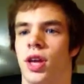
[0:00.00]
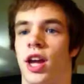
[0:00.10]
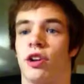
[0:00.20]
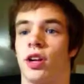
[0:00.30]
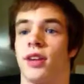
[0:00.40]

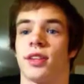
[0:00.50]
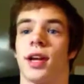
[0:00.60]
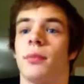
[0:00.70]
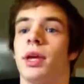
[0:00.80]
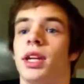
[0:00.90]
Erica has
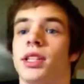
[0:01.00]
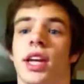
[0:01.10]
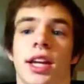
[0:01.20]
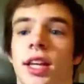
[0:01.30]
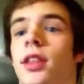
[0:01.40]
not admitted
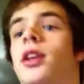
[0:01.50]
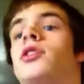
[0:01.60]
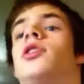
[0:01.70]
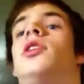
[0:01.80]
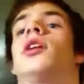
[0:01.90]
to anything.
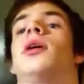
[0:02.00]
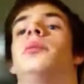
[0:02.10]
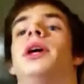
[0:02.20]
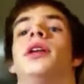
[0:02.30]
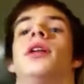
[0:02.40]
She didn't
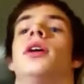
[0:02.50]
admit